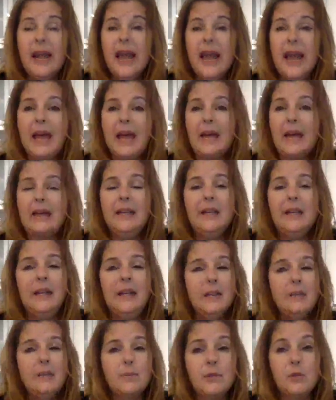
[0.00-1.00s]
And he
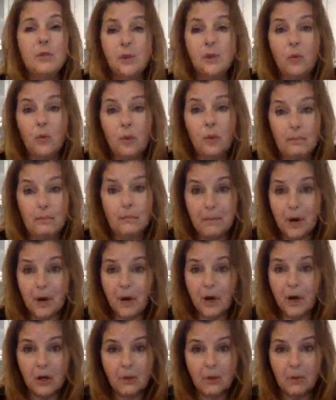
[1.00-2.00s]
has been doing
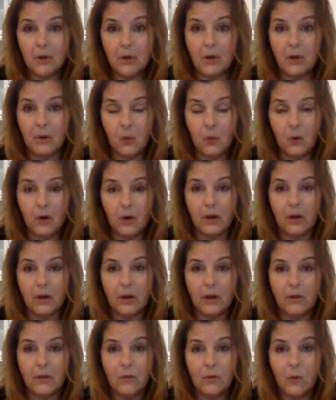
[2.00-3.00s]
remarkable work
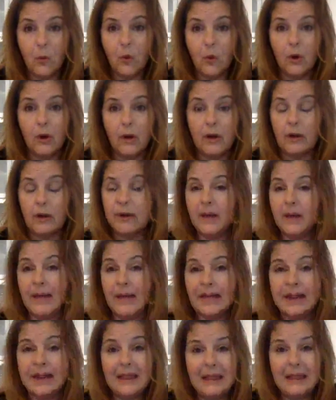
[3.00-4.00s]
for
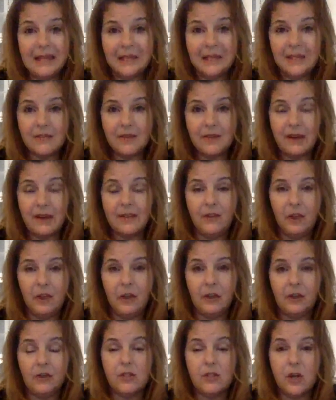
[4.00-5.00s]
at least five
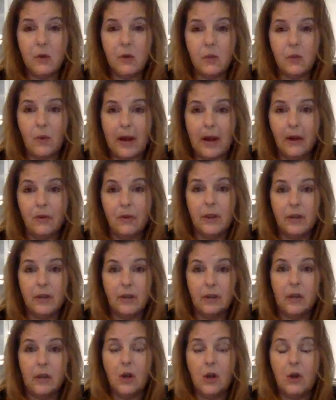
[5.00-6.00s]
years around the
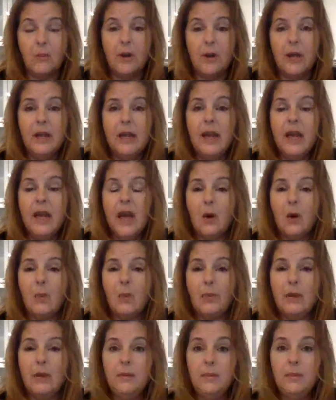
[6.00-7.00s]
globe,
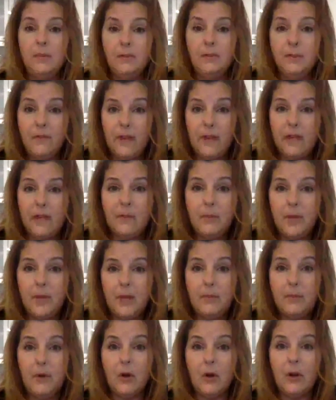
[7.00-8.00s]
helping feed
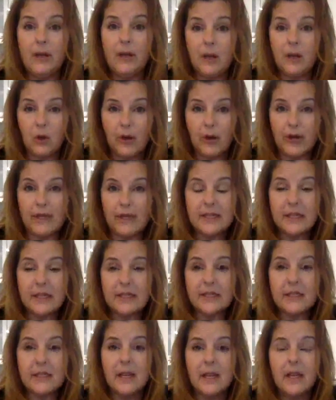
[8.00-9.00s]
people in
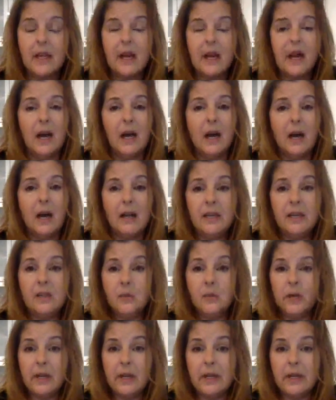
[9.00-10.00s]
crisis. Uh,
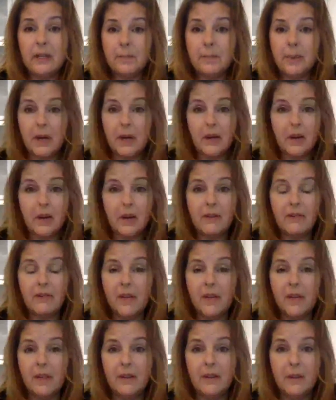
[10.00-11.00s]
he's working his butt off
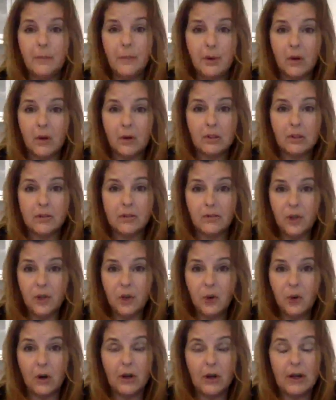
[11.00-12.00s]
in the boroughs of New
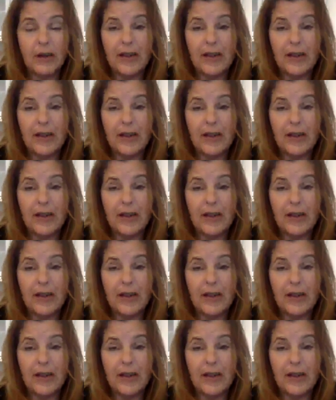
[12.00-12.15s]
York,